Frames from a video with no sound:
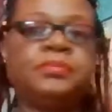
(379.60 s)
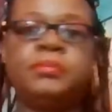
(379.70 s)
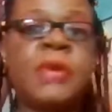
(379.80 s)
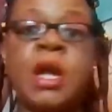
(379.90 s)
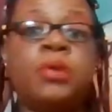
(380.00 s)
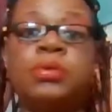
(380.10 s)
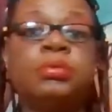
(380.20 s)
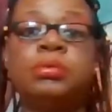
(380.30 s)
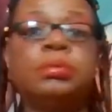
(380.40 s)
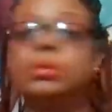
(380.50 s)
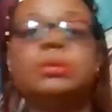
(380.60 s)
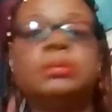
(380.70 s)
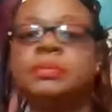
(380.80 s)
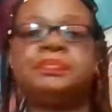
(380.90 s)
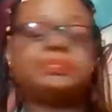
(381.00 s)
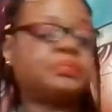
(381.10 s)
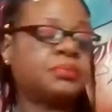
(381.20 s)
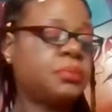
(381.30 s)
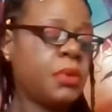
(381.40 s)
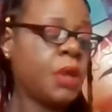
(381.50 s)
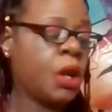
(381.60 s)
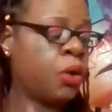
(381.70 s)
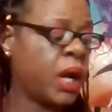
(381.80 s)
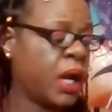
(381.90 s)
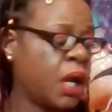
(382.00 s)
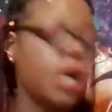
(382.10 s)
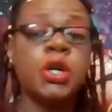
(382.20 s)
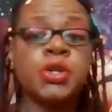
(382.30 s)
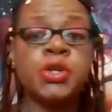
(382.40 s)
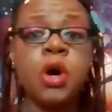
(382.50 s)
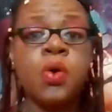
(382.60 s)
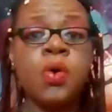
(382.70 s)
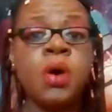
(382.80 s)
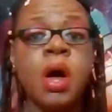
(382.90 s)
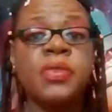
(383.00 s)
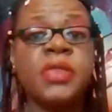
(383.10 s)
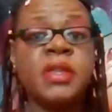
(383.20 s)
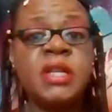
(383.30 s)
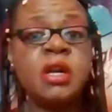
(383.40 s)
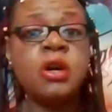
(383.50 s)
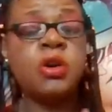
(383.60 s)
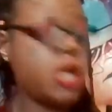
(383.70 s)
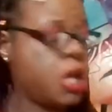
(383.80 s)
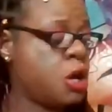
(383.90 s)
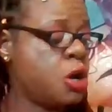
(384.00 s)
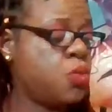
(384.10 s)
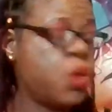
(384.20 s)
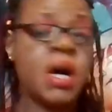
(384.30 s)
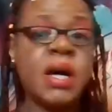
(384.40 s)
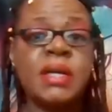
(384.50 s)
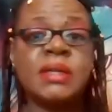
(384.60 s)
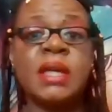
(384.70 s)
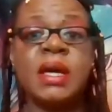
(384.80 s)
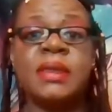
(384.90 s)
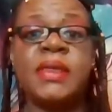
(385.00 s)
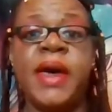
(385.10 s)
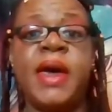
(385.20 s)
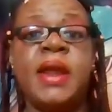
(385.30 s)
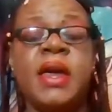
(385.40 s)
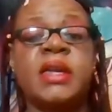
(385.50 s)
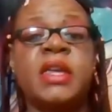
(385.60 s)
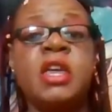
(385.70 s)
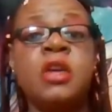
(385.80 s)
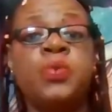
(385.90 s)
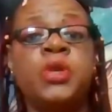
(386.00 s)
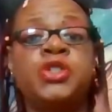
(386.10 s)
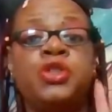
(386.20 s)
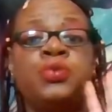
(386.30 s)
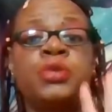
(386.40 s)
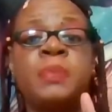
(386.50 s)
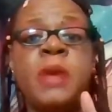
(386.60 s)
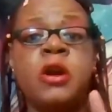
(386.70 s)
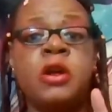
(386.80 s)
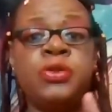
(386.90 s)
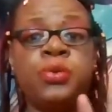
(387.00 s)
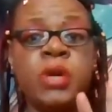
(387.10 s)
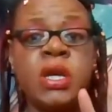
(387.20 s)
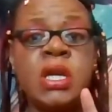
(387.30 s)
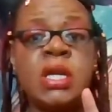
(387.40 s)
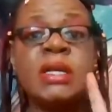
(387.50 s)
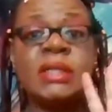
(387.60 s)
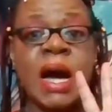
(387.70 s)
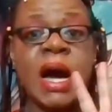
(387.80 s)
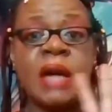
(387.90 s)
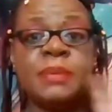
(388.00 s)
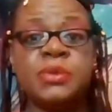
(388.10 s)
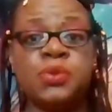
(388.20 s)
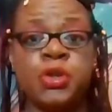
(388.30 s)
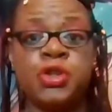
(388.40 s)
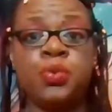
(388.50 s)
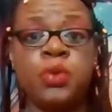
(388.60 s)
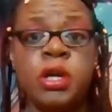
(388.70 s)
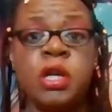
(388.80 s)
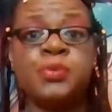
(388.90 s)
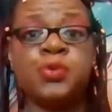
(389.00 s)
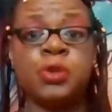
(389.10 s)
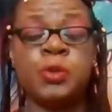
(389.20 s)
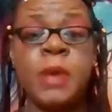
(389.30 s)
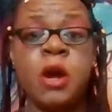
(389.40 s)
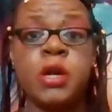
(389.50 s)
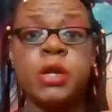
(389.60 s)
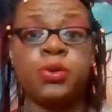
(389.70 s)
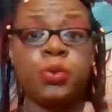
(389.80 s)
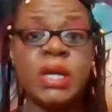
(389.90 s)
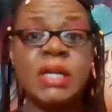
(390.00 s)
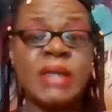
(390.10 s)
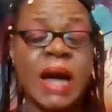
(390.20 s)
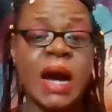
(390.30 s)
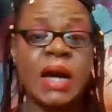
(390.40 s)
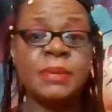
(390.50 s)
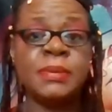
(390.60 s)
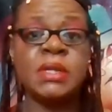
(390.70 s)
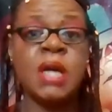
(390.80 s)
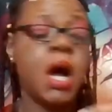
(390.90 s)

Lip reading: No. Okay, so the deal here was that King Richard was married 3 times. Richard Williams was married 3 times.